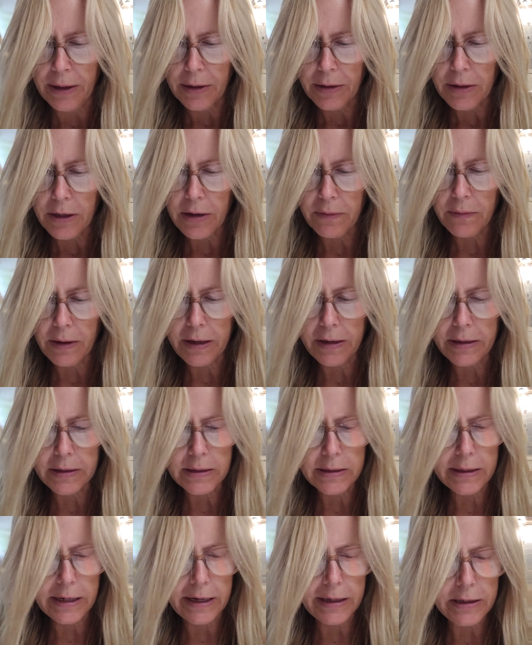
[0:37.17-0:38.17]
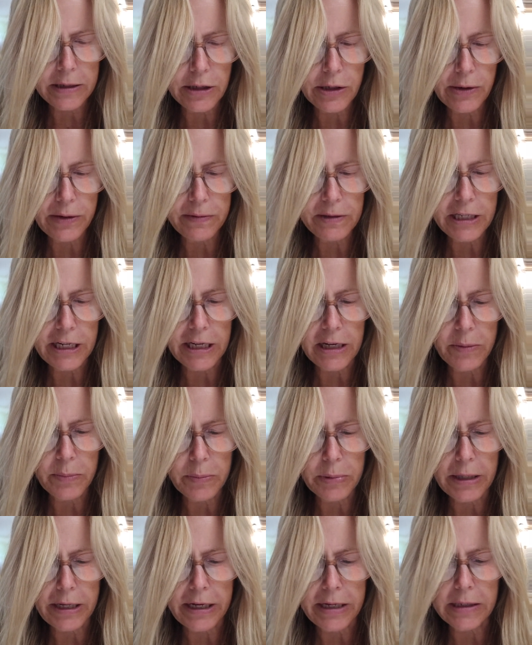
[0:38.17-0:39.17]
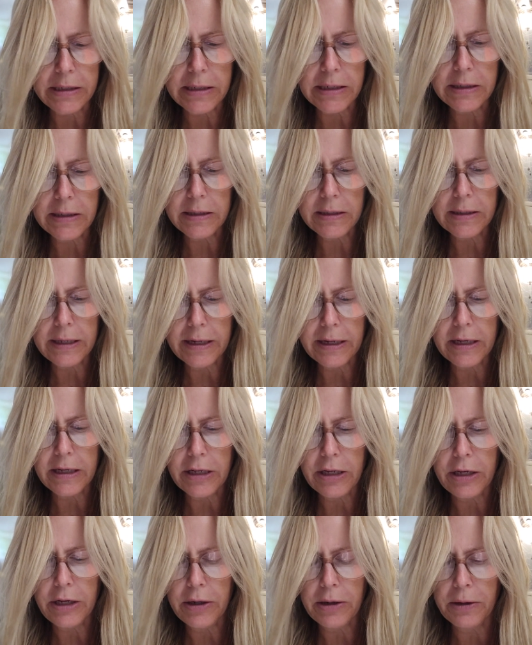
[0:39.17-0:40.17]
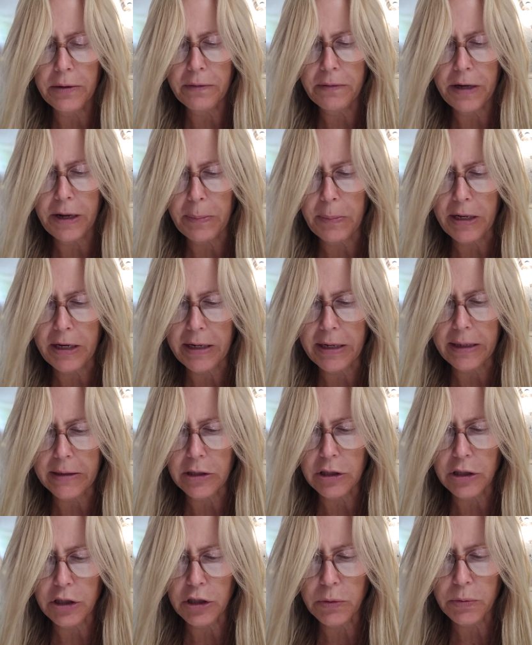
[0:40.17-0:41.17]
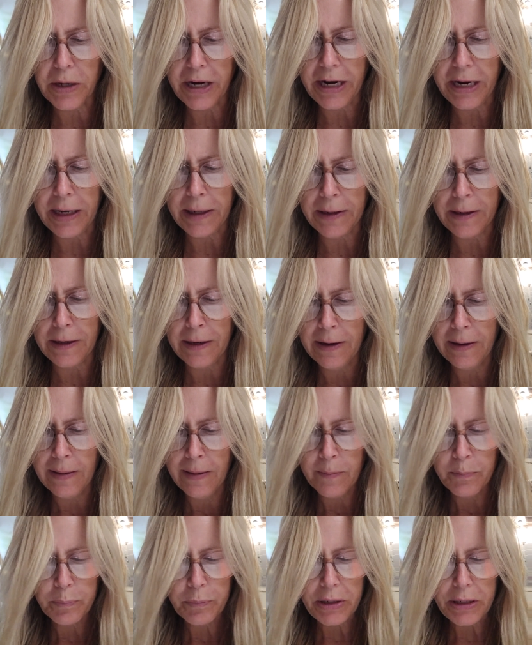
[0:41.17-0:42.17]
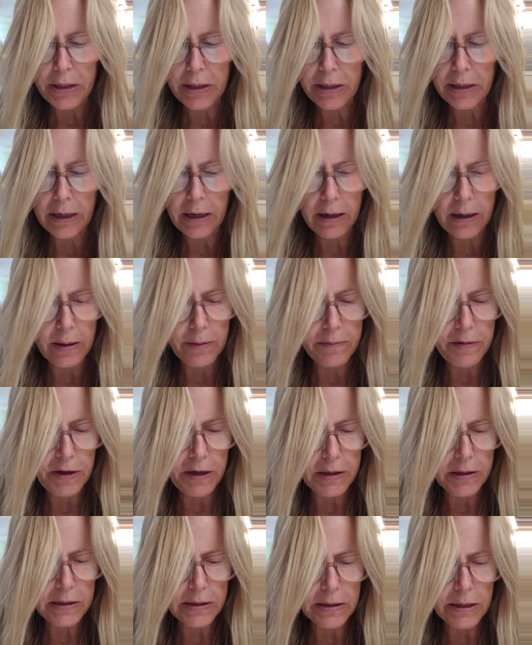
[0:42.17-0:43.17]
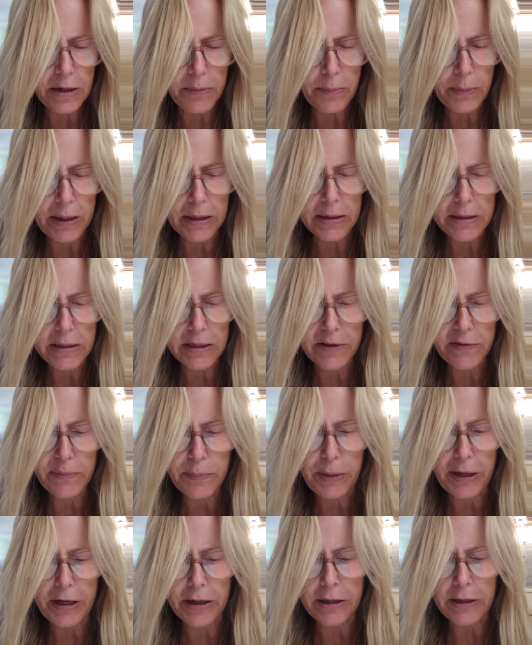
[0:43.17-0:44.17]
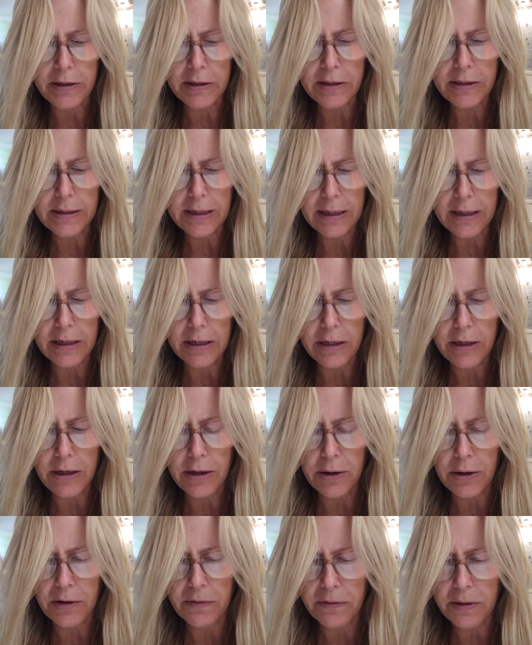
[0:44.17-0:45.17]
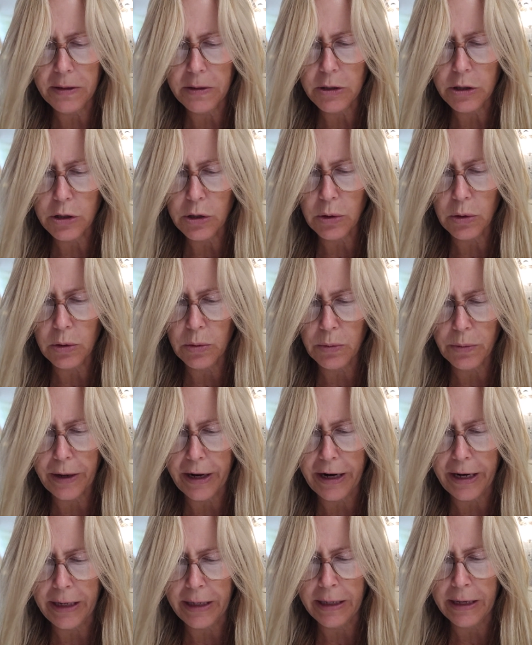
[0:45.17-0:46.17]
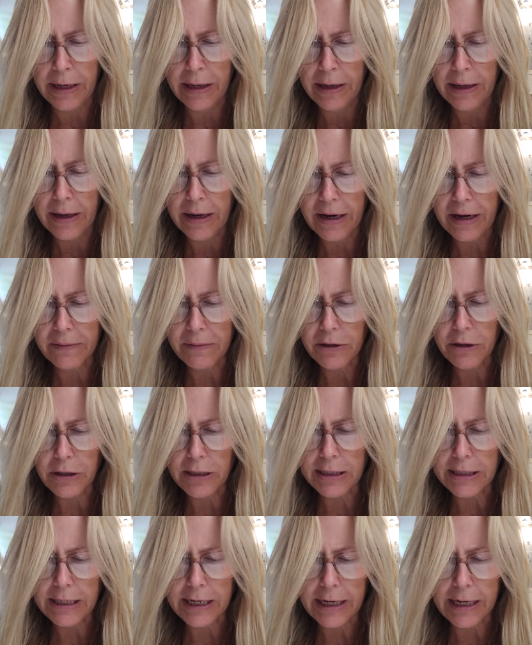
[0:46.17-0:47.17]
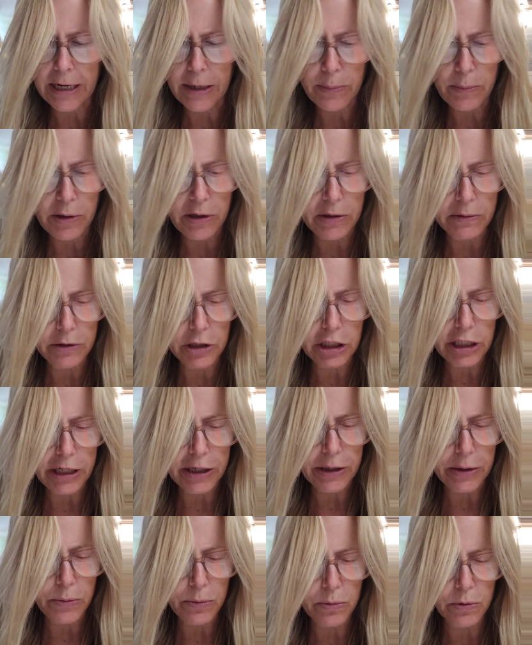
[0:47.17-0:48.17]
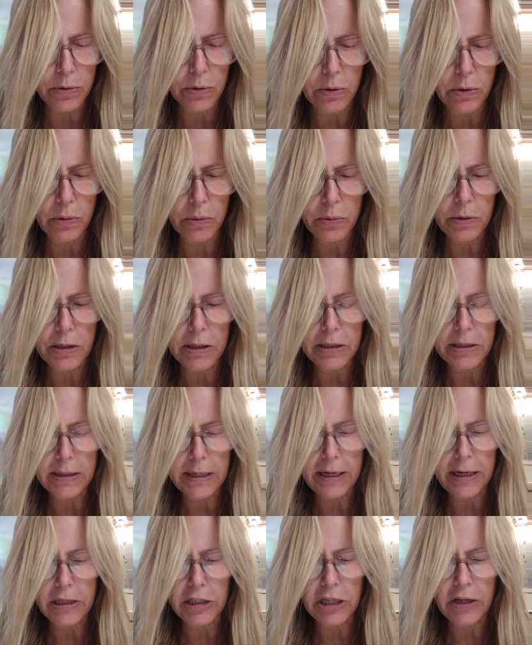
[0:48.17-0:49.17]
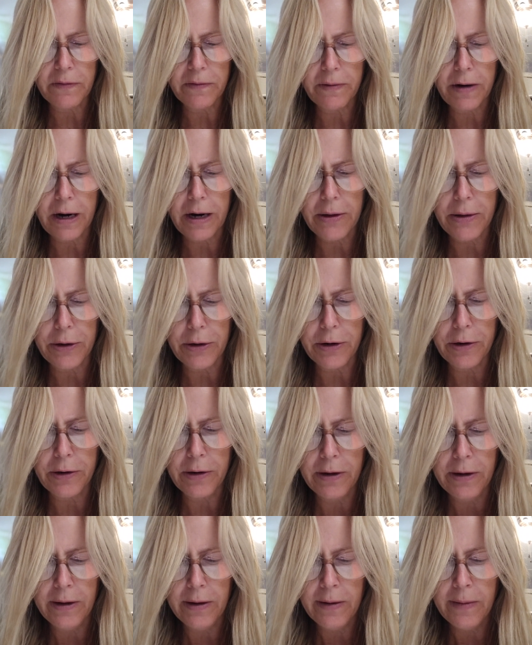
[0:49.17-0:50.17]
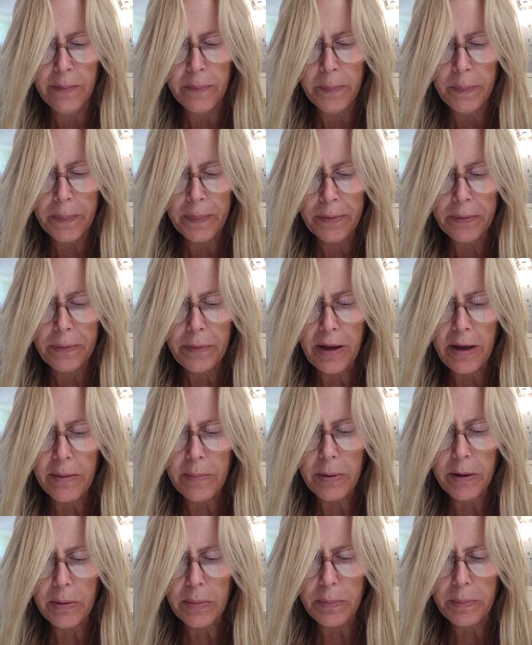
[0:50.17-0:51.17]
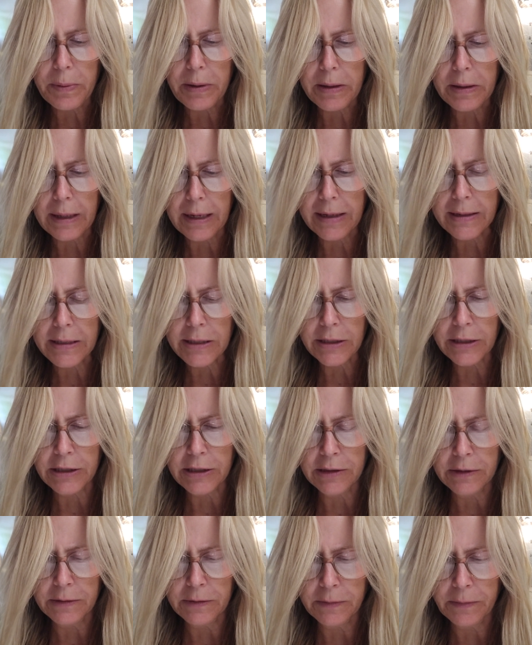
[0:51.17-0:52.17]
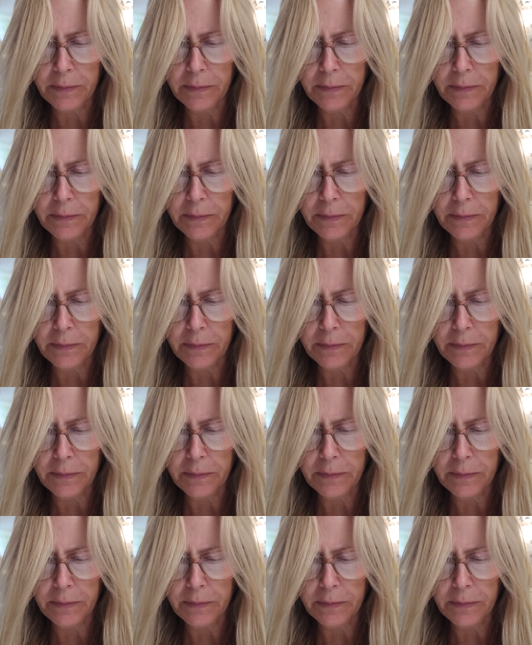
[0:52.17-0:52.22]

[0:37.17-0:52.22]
The event is said to have taken place in the second year of Nebuchadnezzar's reign, but it obviously must have been in the second year of his sole reign after a time of shared rule with his aging father, Nabopolassar.